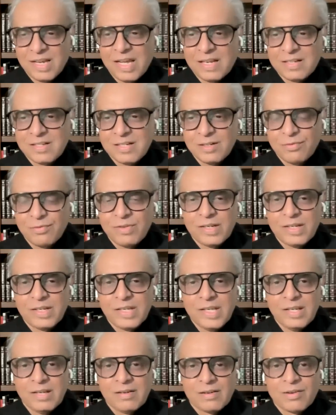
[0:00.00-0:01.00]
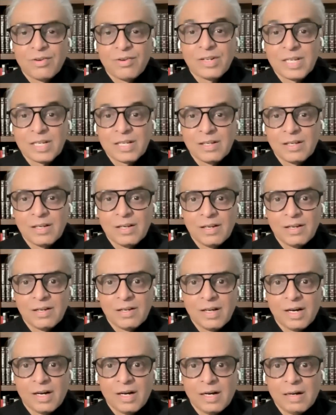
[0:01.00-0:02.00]
at a very critical
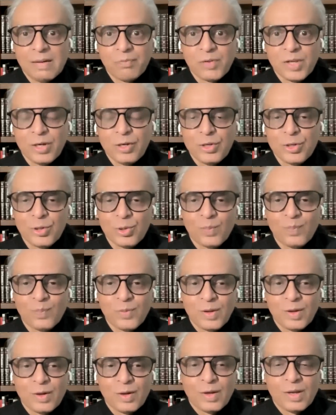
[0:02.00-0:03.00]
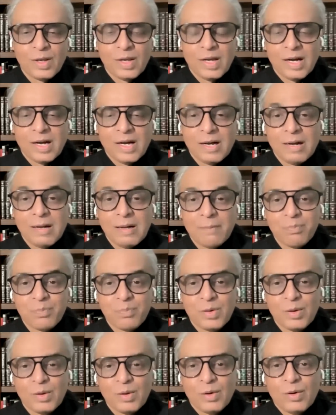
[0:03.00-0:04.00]
issue.
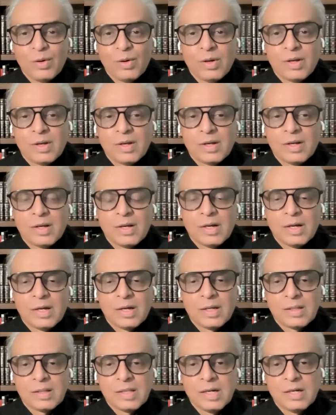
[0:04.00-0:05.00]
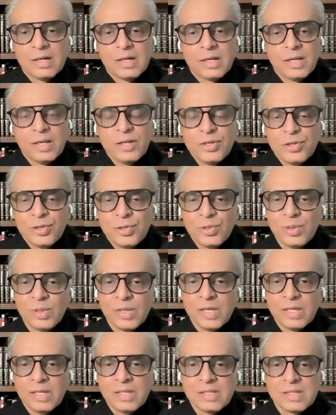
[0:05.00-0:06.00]
The issue
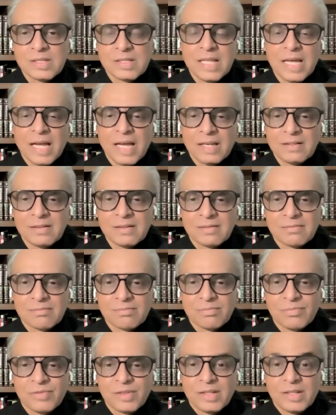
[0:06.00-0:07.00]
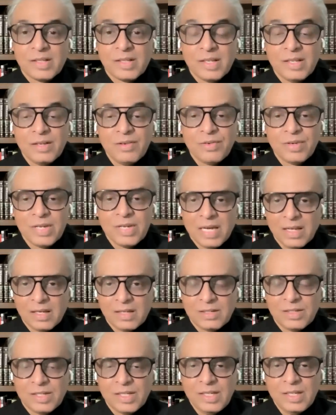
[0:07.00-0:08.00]
is that in
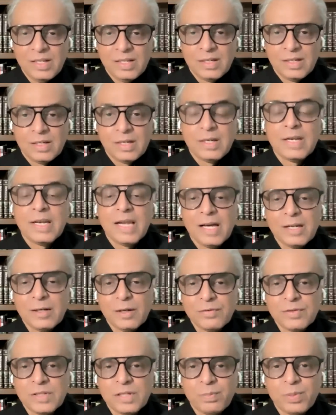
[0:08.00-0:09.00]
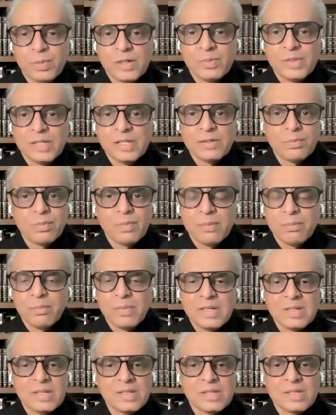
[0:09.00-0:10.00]
reality, none of the permanent
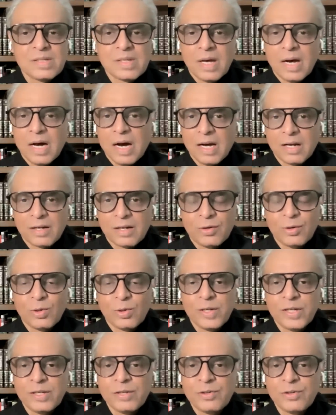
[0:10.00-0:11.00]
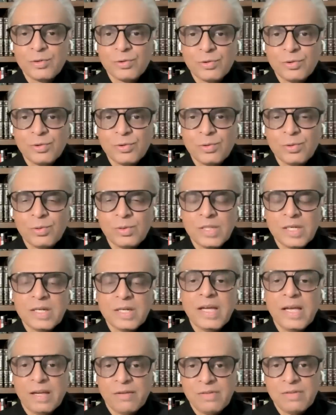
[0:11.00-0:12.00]
members are going to do the
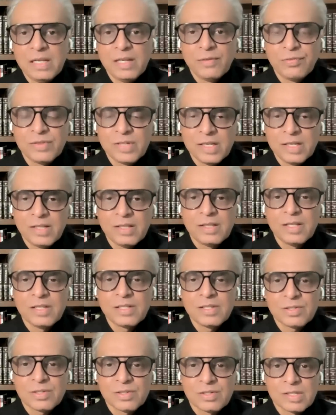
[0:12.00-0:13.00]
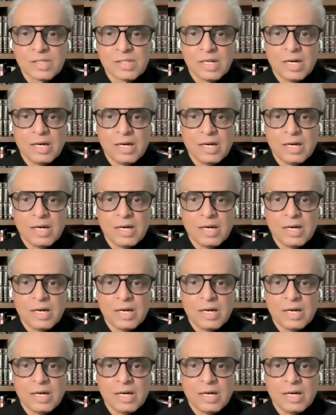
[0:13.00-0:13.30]
heavy lifting in this